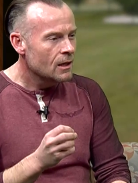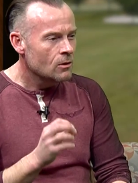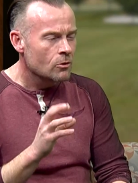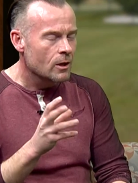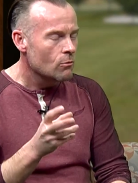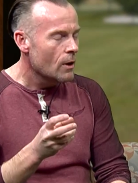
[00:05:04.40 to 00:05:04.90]

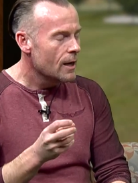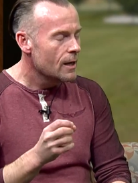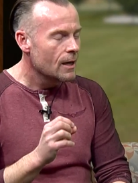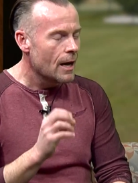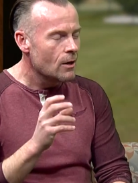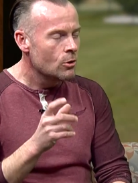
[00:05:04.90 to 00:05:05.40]
learning
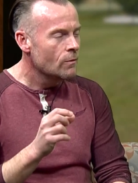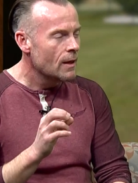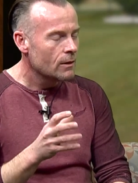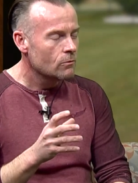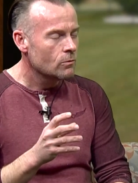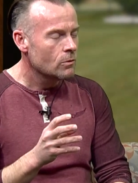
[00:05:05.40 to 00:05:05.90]
writing. I don't know if
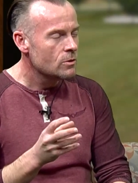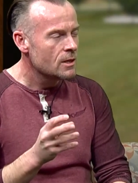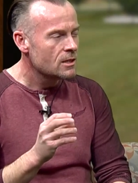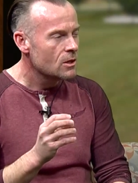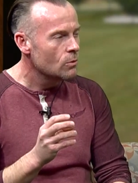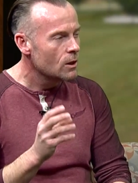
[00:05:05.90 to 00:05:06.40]
that those
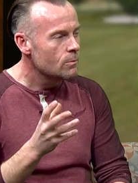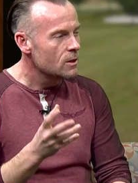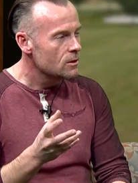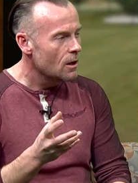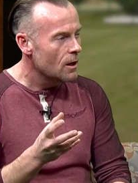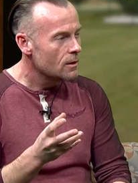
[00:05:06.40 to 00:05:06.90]
things can really be
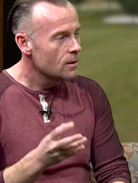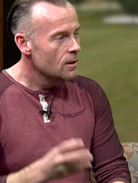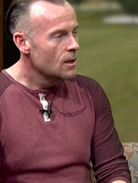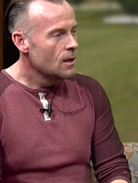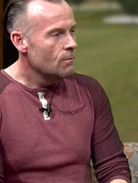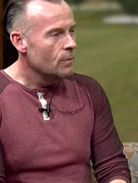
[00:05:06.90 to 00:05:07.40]
taught,
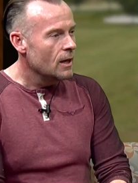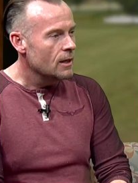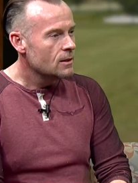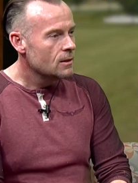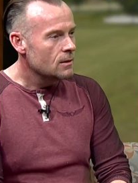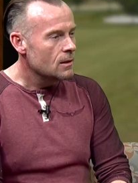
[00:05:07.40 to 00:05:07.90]

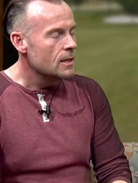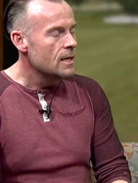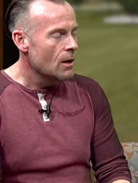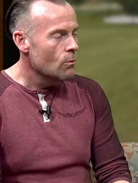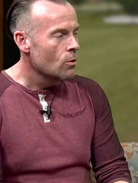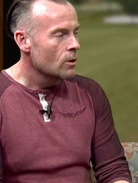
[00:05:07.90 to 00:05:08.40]
but the
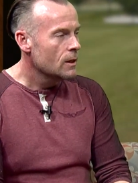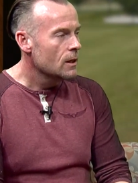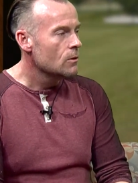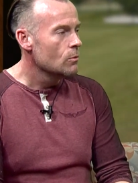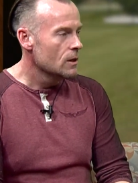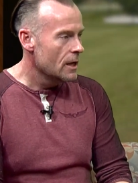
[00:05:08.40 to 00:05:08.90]
networking,
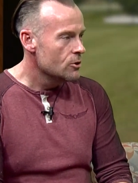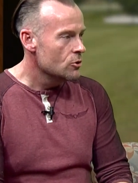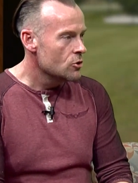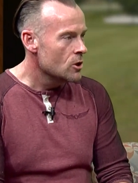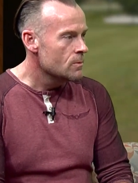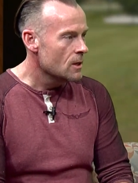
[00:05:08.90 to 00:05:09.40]
the
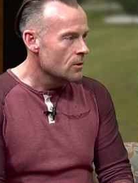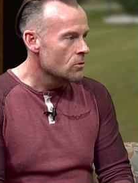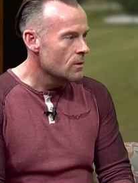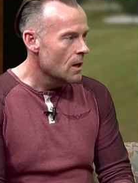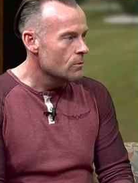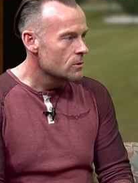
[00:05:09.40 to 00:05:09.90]
relationships, I knew
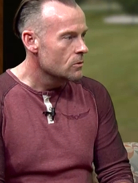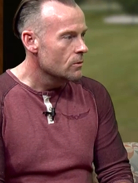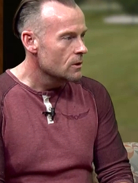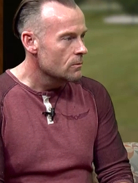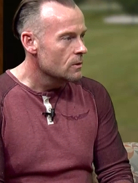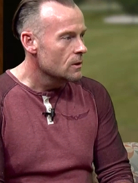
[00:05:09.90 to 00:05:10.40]
that was
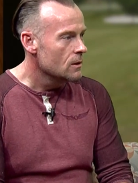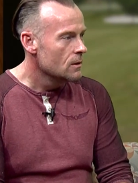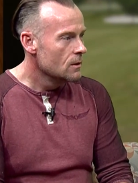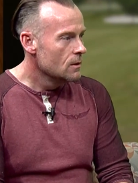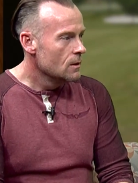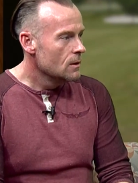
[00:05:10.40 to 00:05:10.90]
going to be
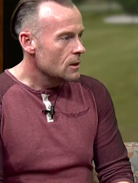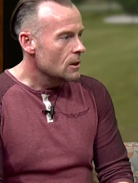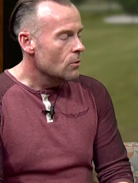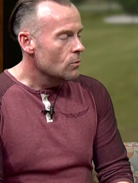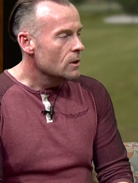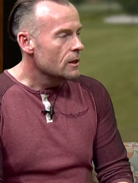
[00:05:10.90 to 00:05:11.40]
you know,
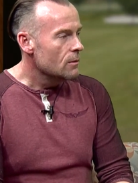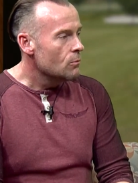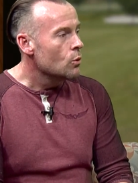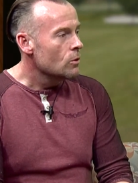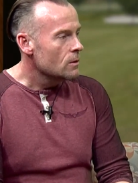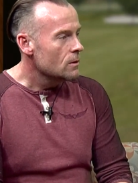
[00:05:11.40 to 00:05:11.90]
really
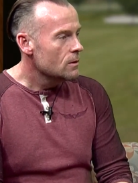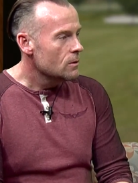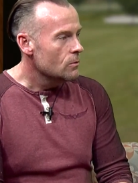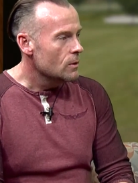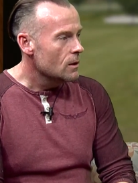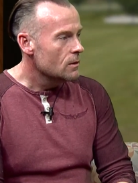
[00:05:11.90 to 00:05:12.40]
important
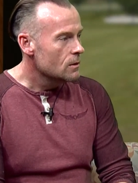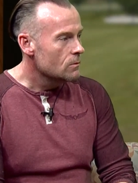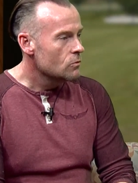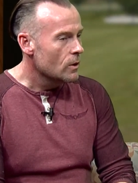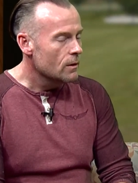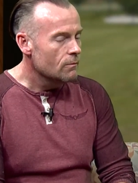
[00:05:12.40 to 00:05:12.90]
to, uh, to
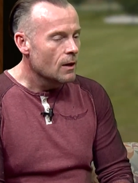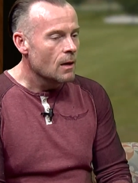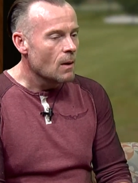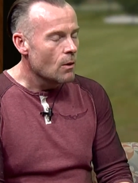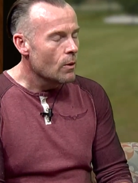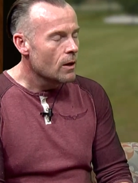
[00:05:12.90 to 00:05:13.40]
trying to find
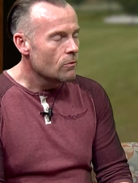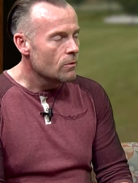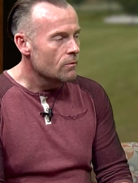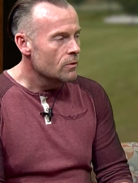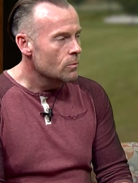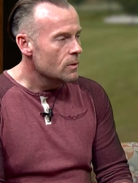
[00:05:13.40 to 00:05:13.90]
my way through the
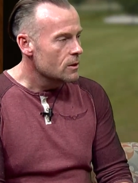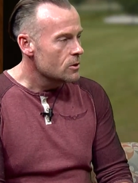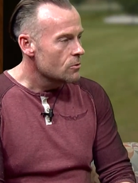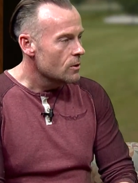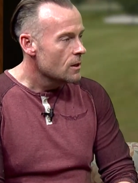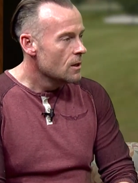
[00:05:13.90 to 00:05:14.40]
film industry.